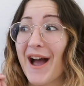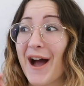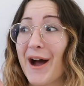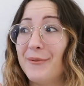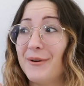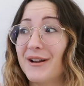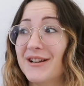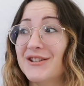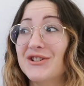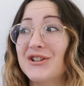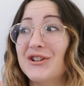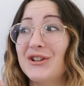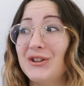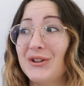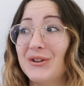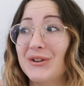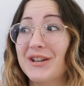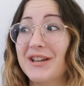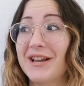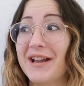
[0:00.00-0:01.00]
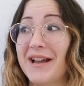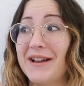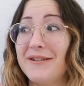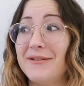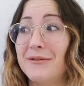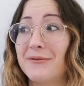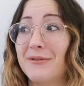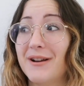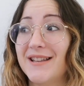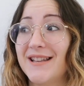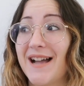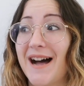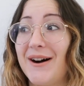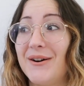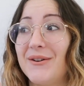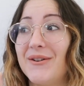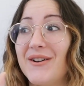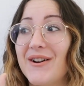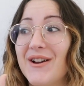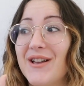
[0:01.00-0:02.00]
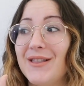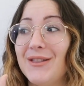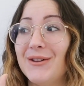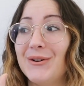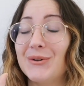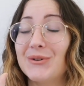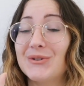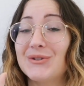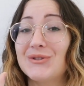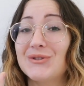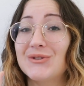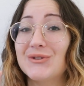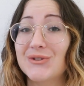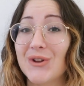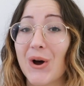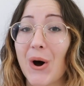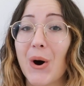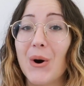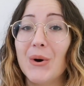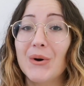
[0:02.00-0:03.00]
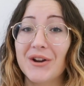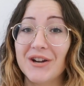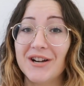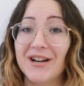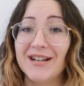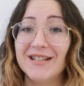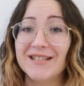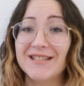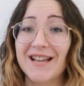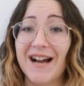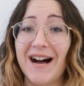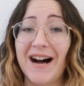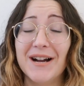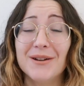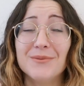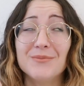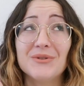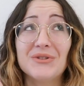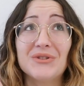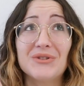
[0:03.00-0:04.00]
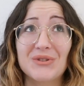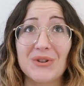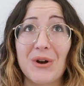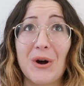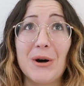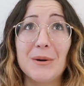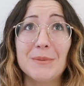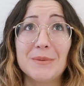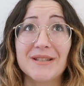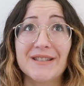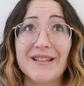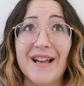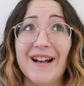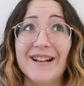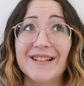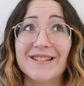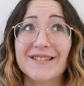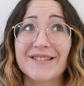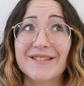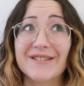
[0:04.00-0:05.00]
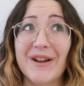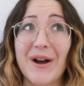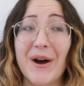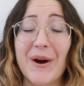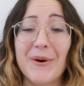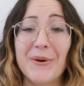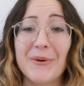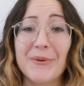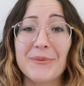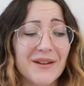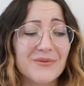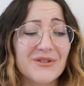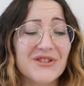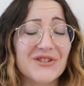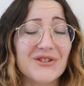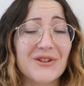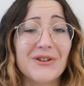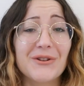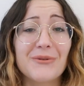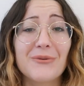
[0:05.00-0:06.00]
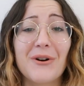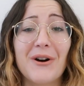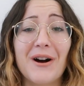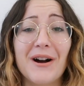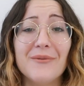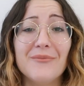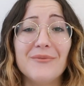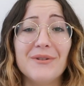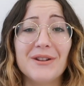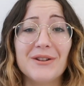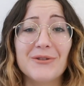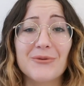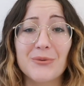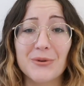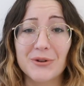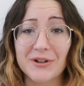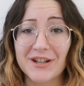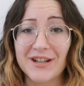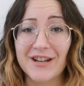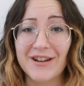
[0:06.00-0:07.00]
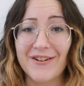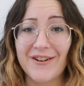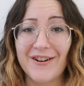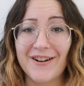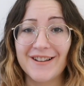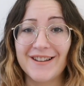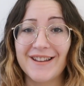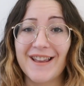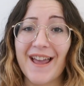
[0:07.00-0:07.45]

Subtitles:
I'm actually looking at it right now. It looks so good. I'm so obsessed. So let me show you what I've been working on,